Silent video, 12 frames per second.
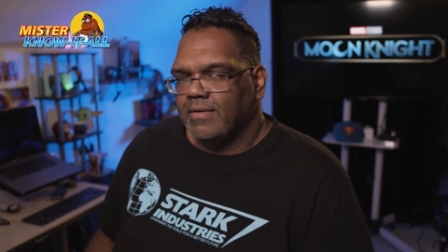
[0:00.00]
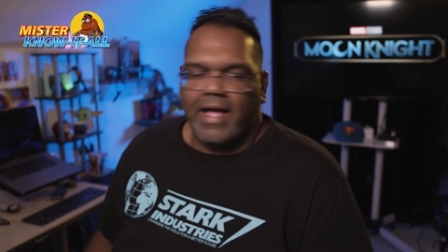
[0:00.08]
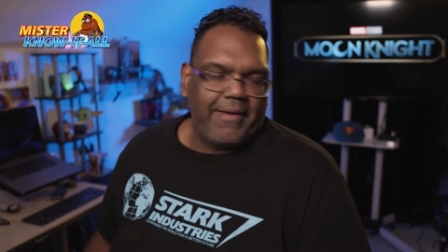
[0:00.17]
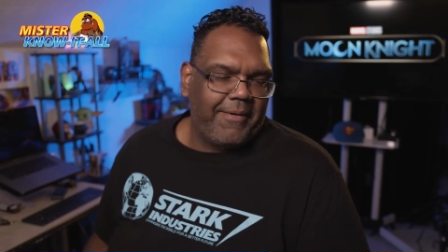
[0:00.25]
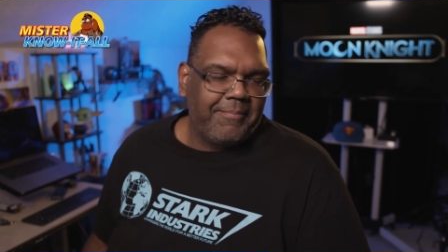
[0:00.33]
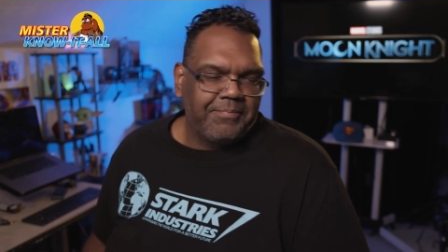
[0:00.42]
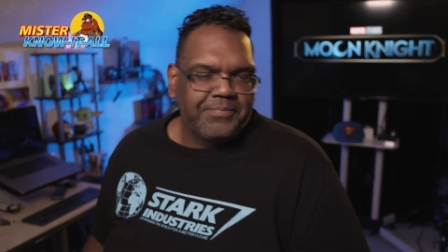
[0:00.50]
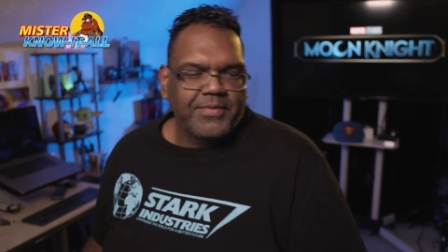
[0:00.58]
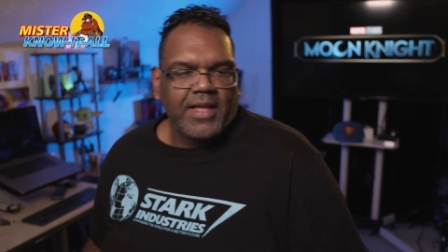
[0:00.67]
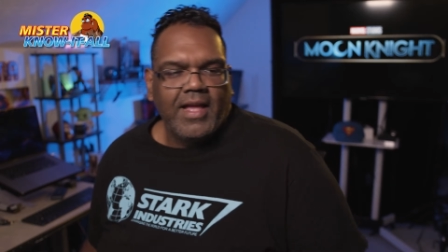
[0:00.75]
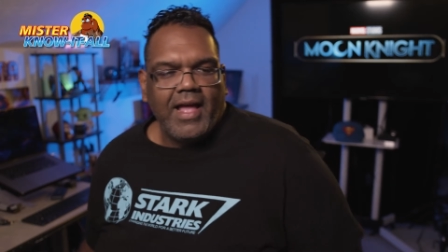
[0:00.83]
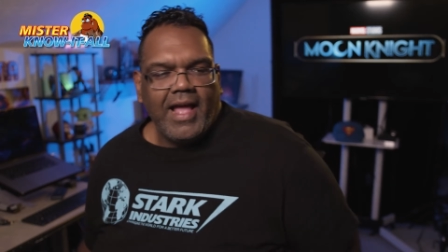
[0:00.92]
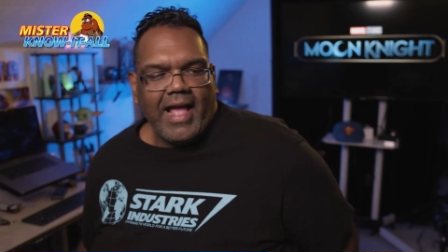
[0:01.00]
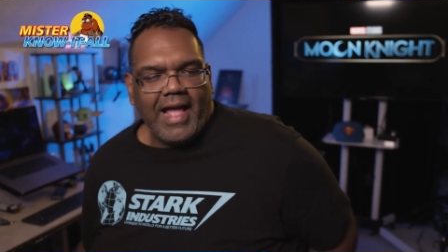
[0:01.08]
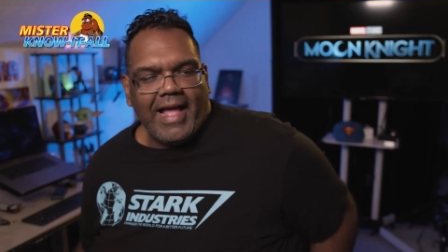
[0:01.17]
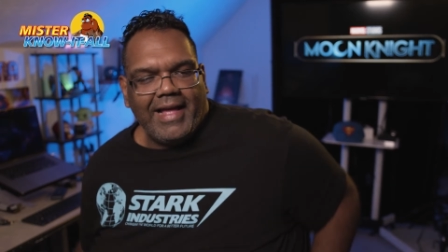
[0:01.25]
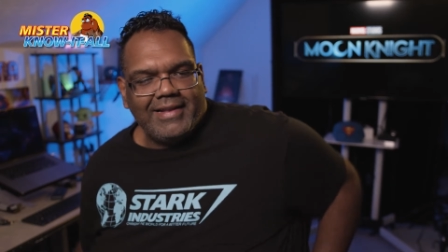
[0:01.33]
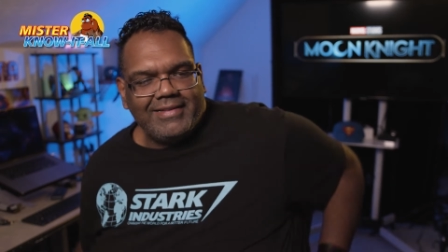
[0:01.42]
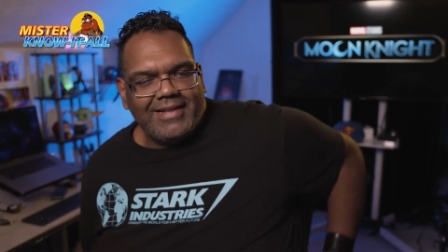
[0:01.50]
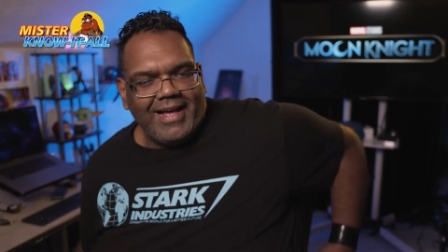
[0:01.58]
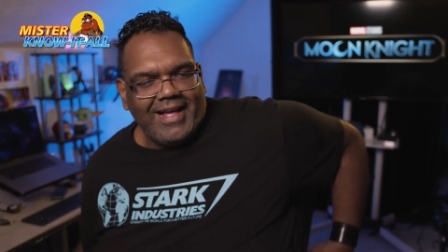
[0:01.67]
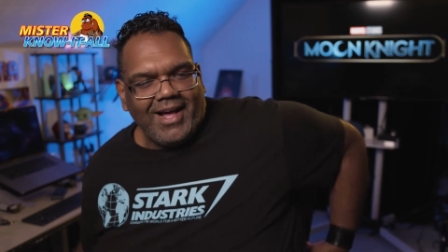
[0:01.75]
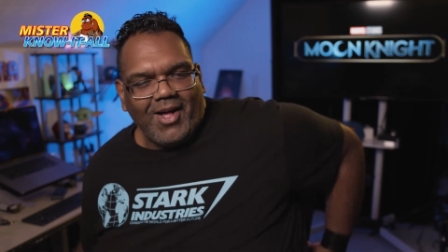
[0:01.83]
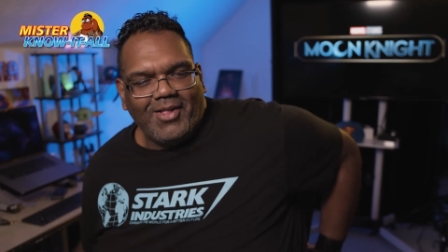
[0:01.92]
Anyway, and
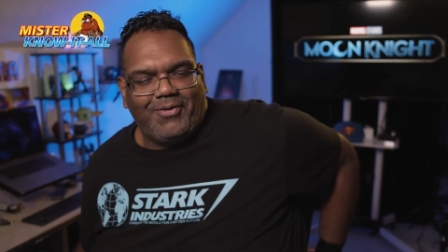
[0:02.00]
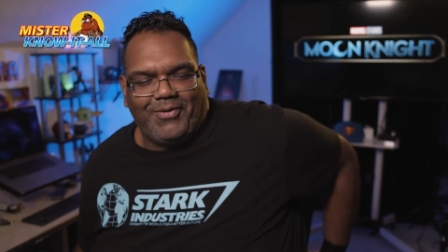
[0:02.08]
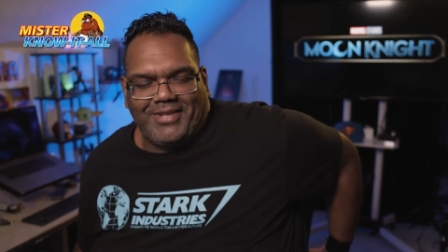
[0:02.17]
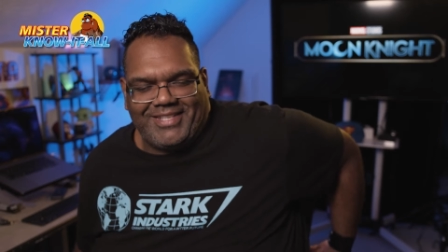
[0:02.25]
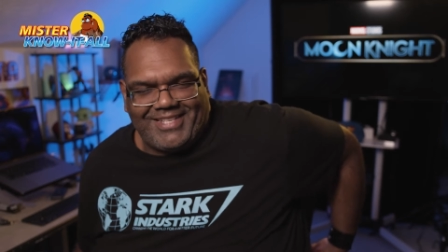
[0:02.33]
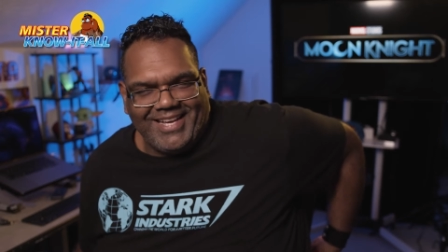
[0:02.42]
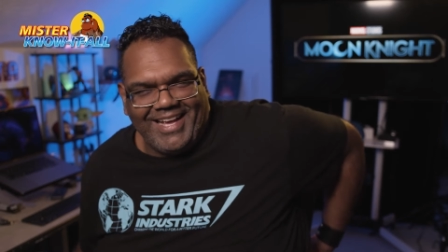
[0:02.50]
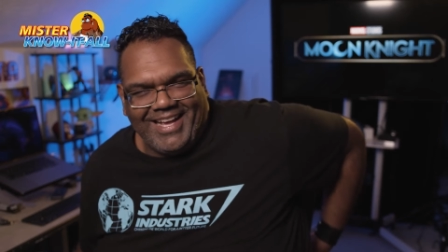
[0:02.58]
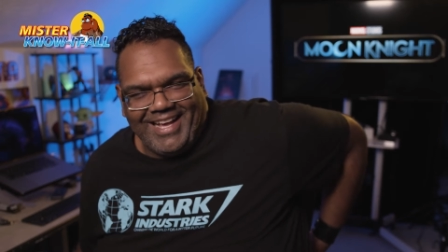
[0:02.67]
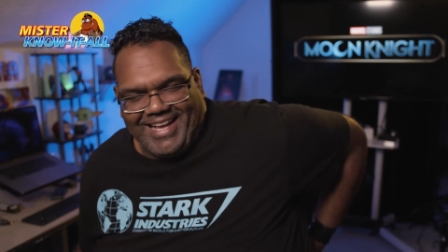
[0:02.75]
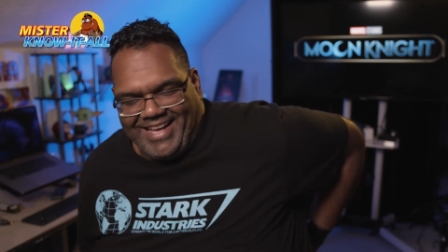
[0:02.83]
all of a sudden,